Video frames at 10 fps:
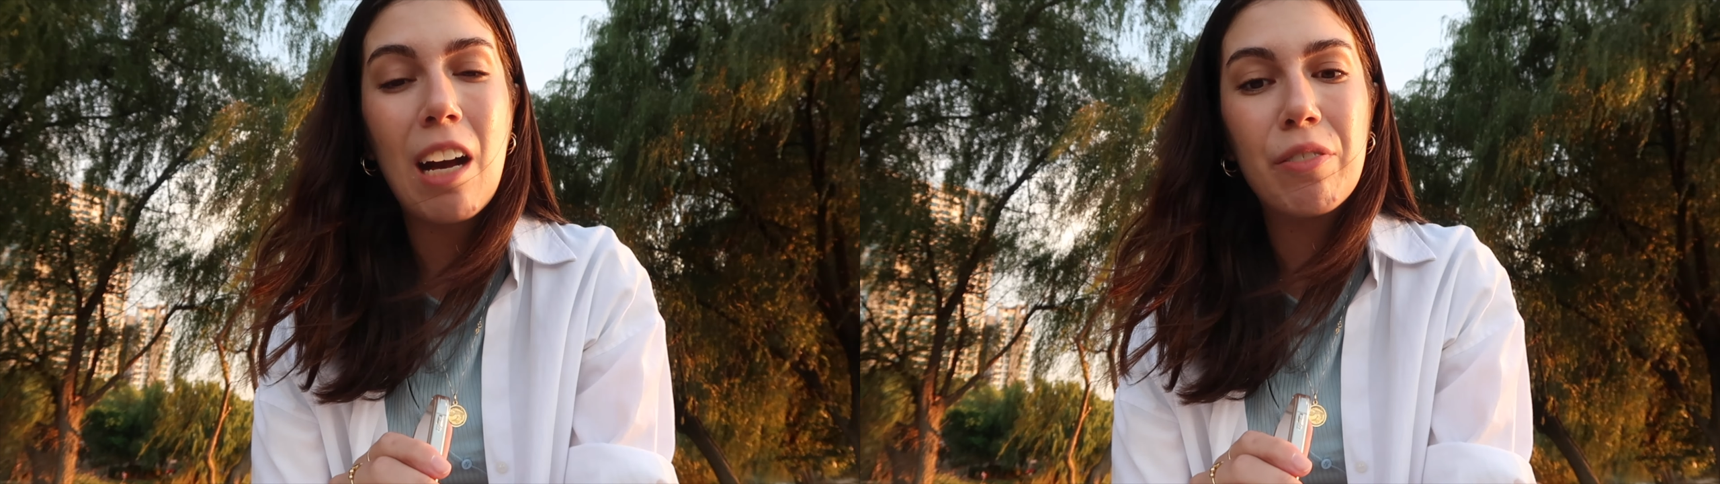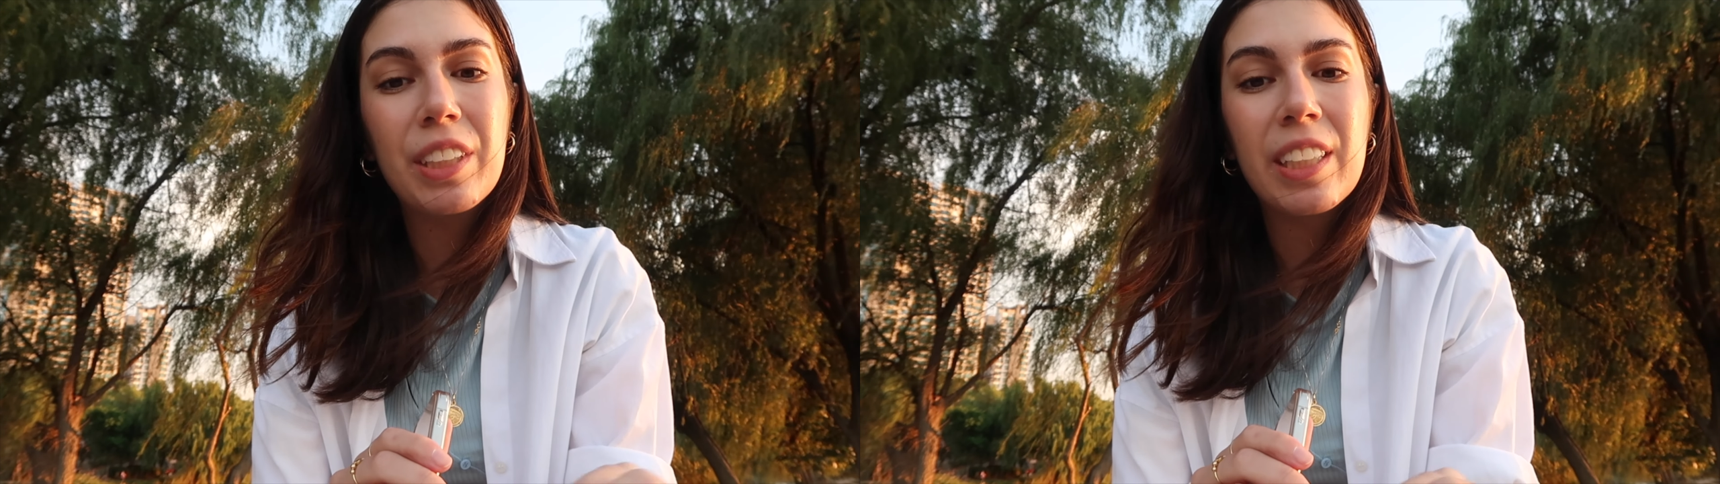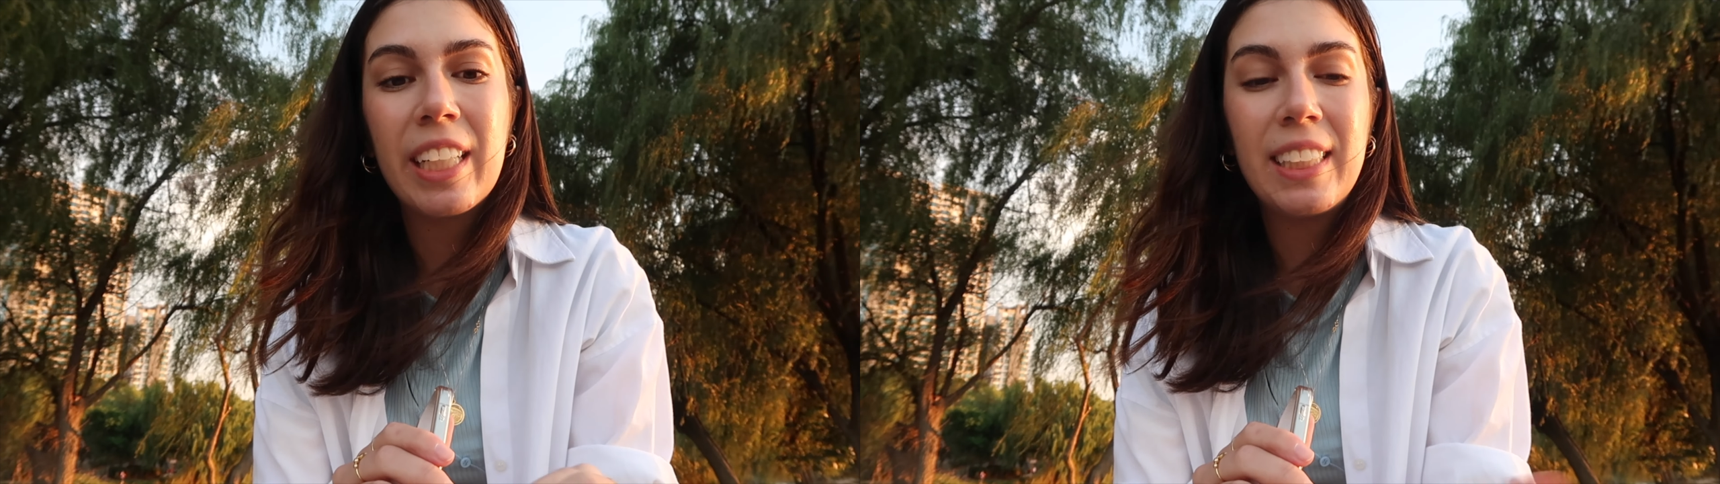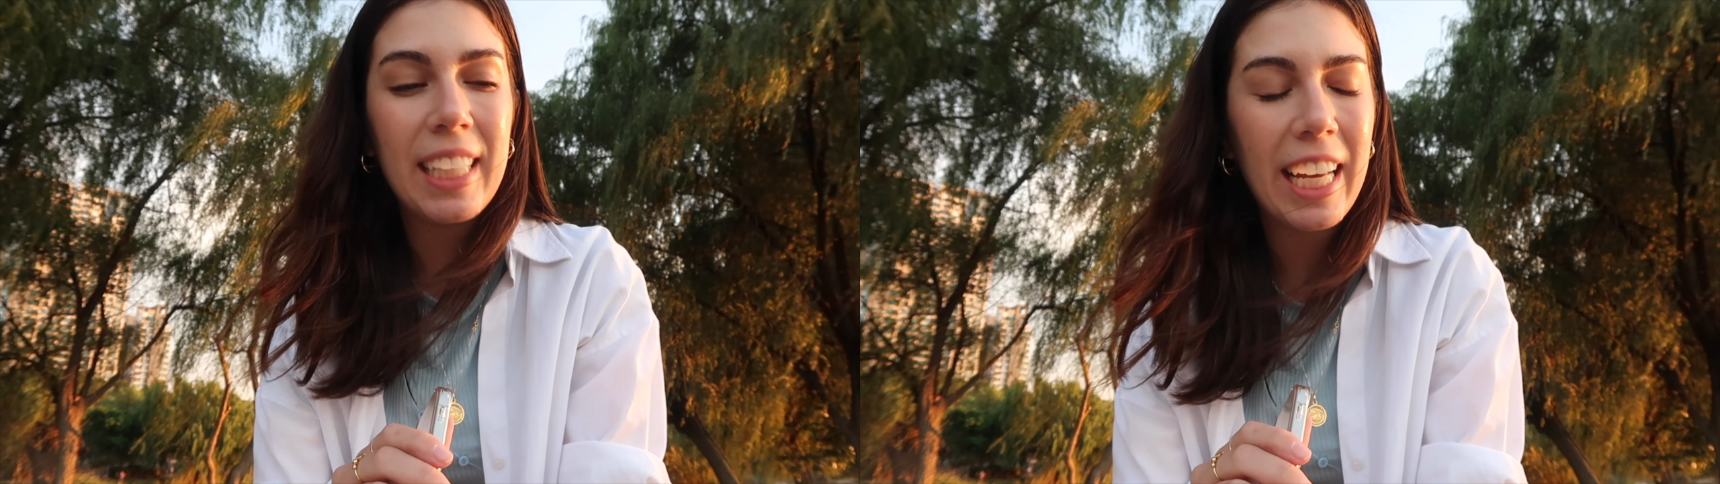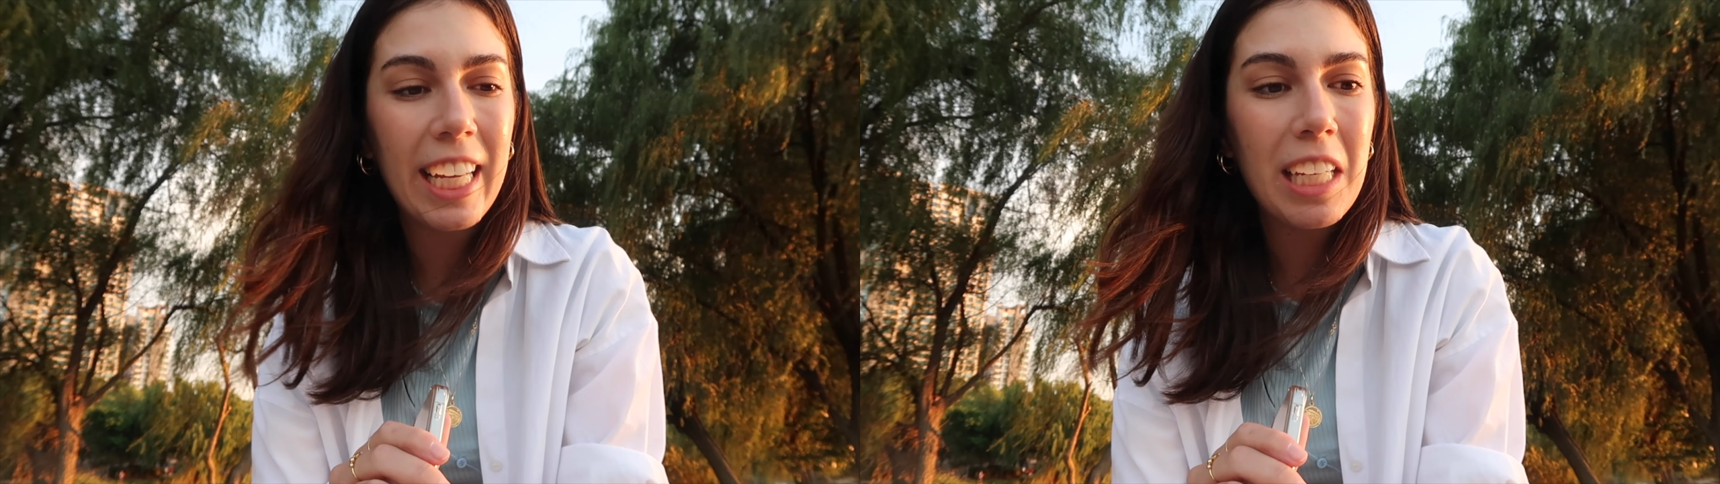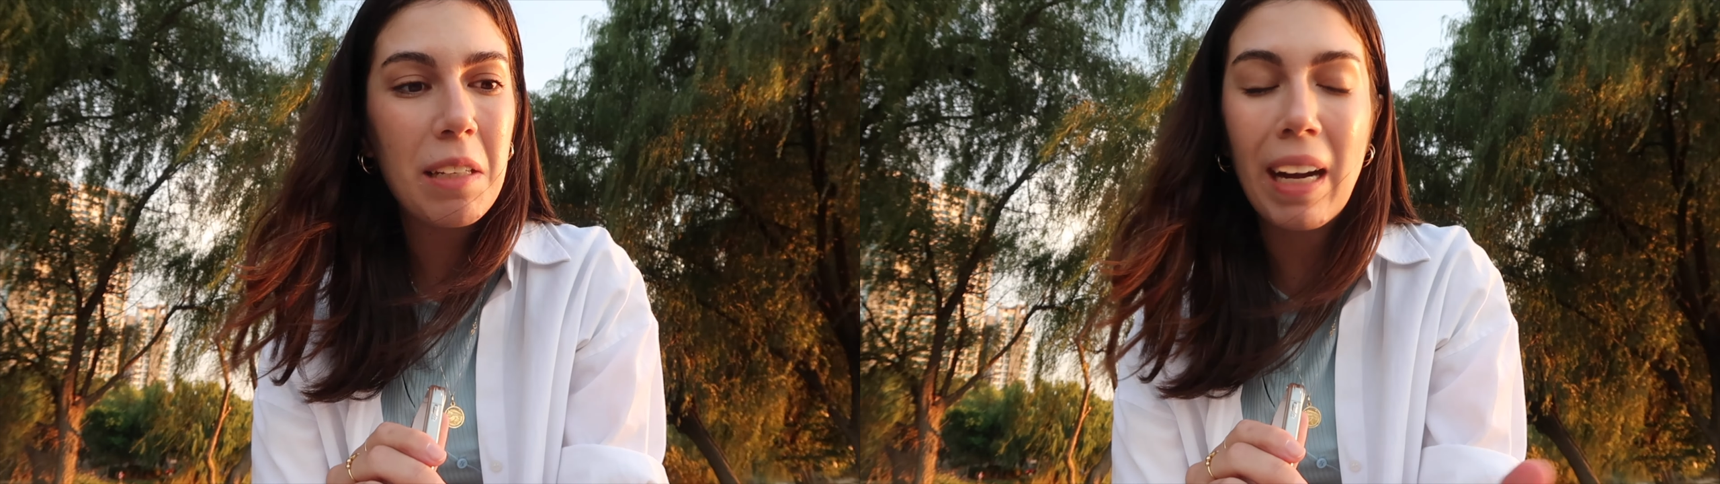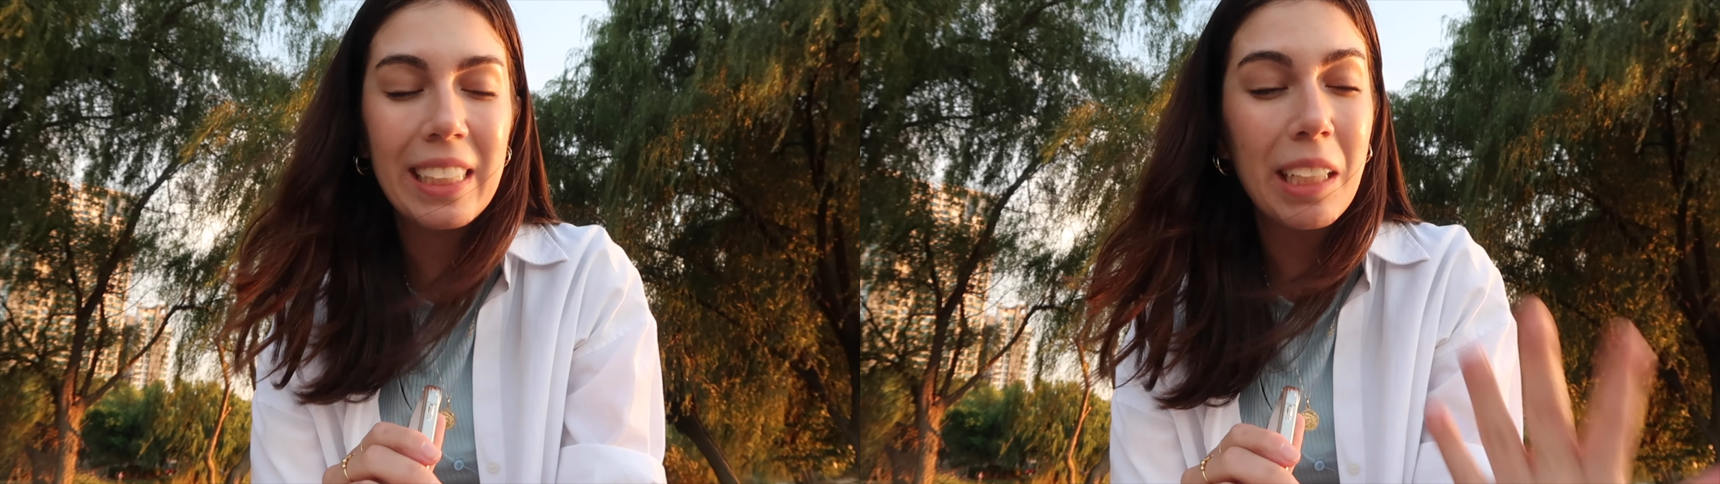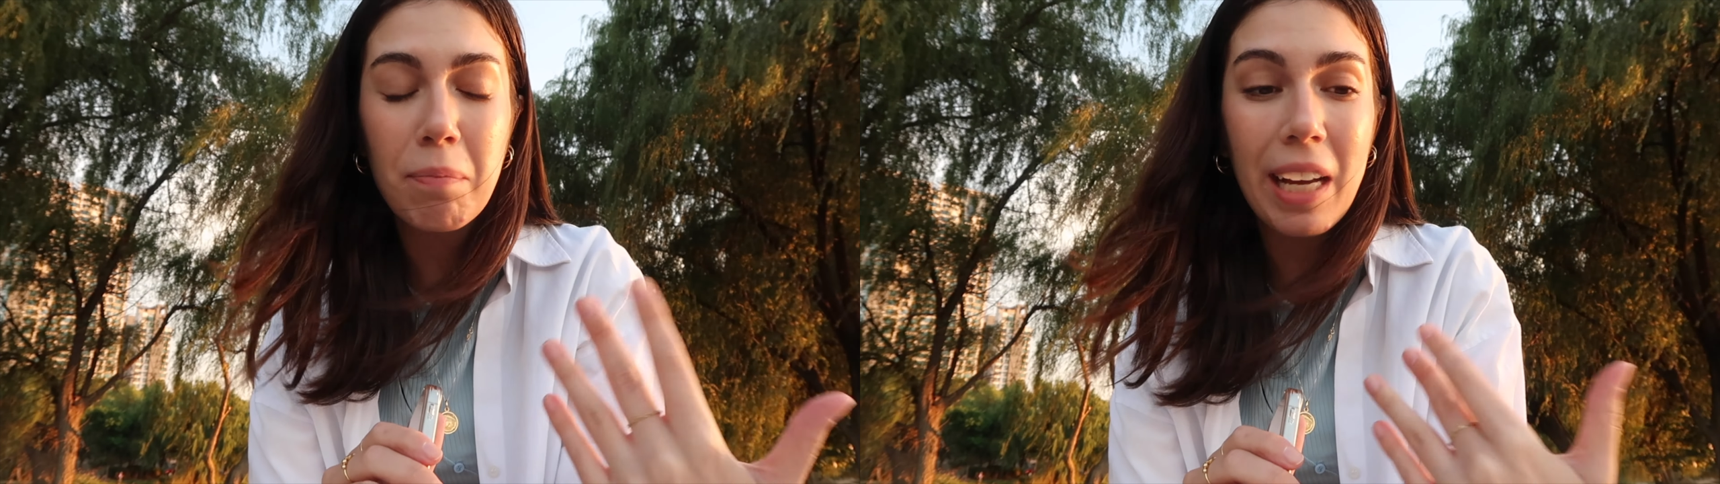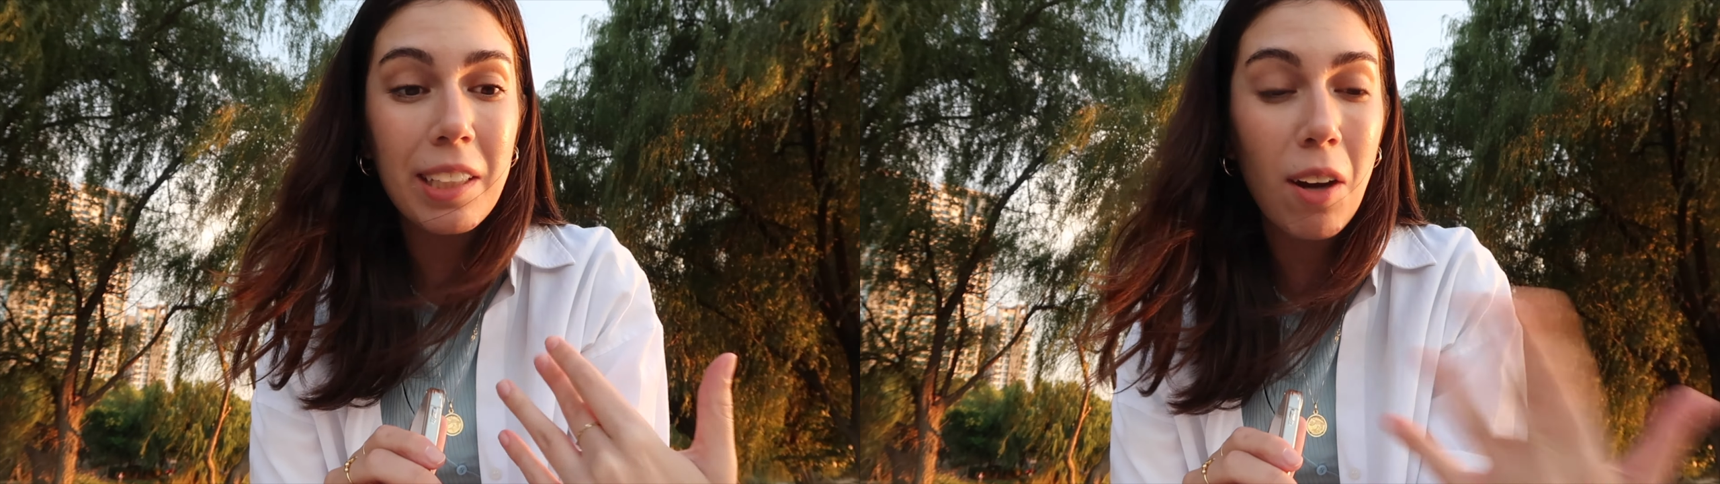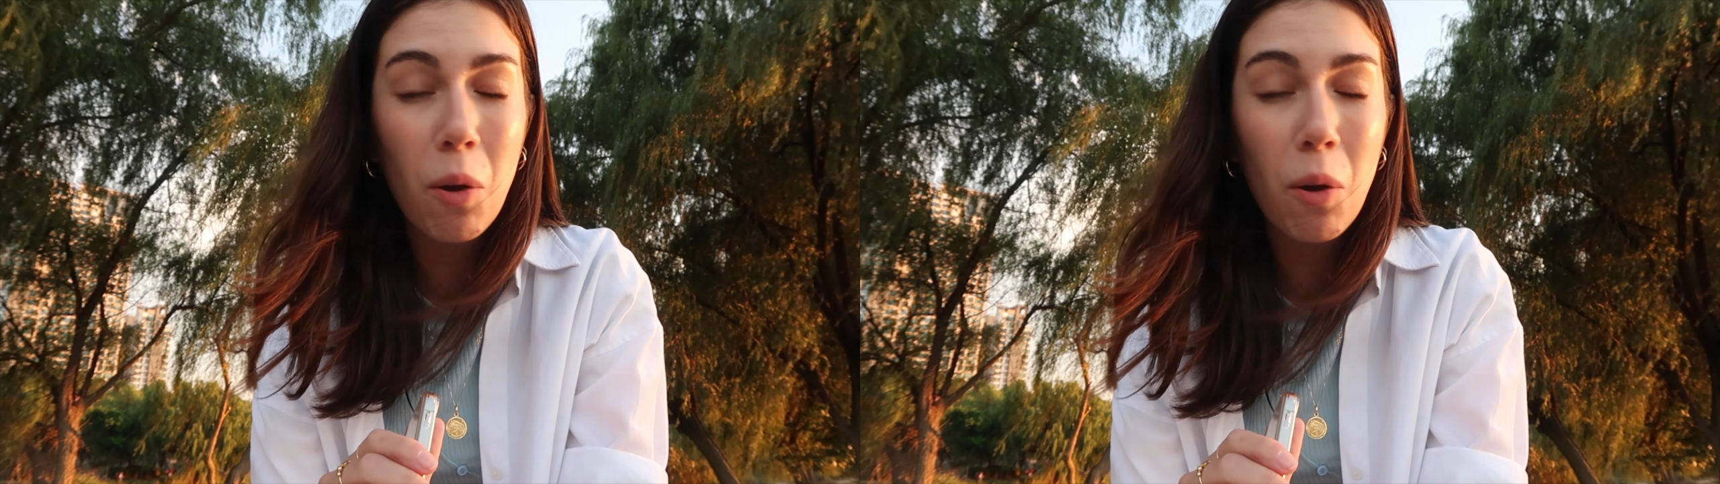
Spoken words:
after a day minding my